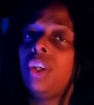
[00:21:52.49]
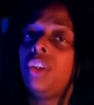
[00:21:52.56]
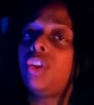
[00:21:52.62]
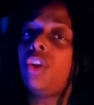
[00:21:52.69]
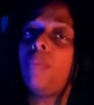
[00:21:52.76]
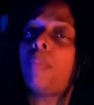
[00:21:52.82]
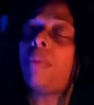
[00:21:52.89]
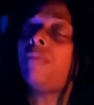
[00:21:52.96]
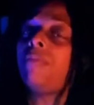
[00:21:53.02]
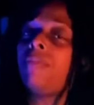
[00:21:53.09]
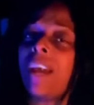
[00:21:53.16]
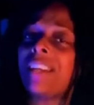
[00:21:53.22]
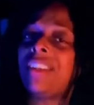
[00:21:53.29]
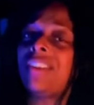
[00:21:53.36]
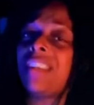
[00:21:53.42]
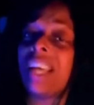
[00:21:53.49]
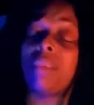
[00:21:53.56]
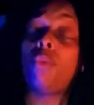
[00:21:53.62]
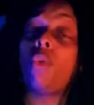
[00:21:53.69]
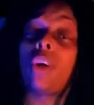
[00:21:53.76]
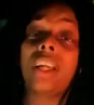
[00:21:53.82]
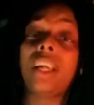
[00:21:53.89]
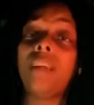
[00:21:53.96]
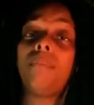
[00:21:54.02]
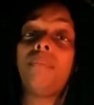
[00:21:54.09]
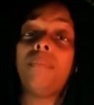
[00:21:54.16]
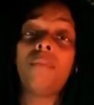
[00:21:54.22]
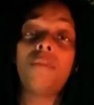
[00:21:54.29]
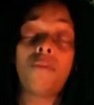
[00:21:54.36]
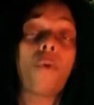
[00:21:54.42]
to perfect said
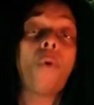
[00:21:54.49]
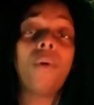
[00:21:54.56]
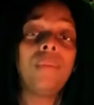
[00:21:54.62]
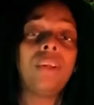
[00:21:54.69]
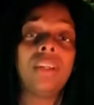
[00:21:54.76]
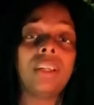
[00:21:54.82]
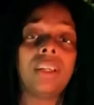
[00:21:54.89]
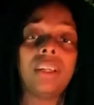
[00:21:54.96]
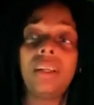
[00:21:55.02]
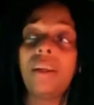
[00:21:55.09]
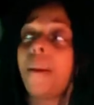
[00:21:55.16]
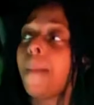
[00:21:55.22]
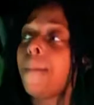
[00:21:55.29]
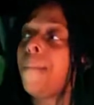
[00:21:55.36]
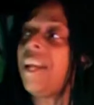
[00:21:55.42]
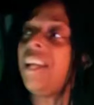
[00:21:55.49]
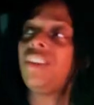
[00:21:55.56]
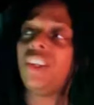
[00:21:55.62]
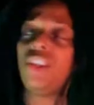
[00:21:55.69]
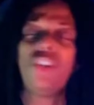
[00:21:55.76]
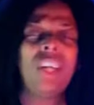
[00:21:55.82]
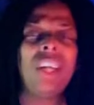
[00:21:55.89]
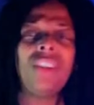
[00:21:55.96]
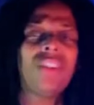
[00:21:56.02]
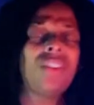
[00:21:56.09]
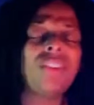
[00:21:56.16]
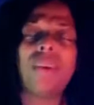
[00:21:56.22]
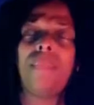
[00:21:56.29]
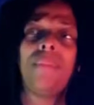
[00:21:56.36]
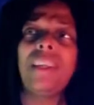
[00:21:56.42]
working formula means that you get
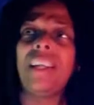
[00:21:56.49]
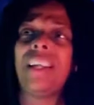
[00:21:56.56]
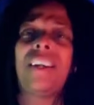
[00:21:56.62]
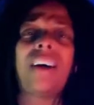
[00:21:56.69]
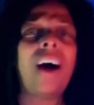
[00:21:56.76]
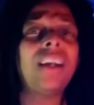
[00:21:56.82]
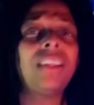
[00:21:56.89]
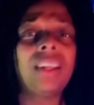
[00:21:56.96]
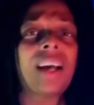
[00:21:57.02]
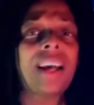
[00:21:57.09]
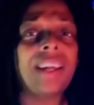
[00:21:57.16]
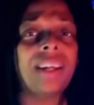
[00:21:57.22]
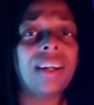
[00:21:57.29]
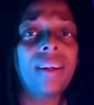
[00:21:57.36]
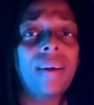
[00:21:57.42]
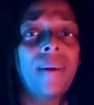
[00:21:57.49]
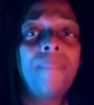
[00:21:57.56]
something godlike.